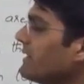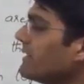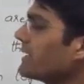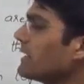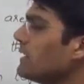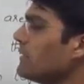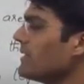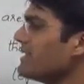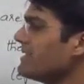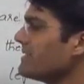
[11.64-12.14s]
in the
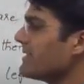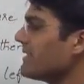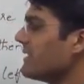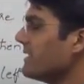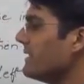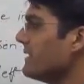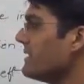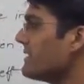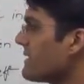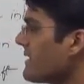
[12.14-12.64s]
given
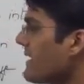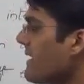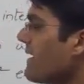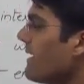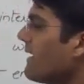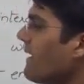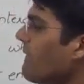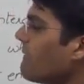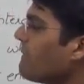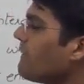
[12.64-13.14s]
series
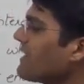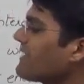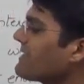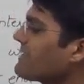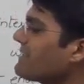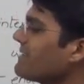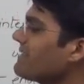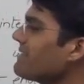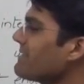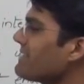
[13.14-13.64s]

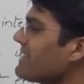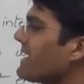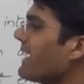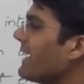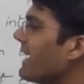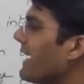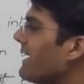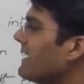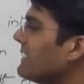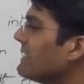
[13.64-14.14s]
first,
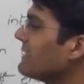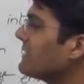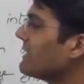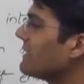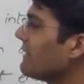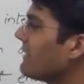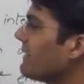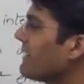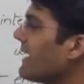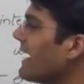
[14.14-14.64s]
second,
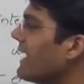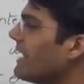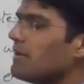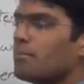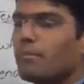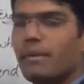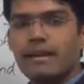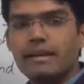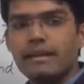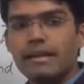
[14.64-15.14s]
third
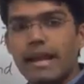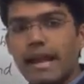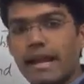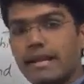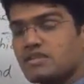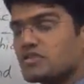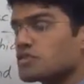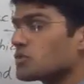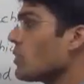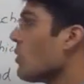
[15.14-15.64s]
element
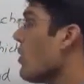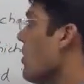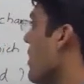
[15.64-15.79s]
and so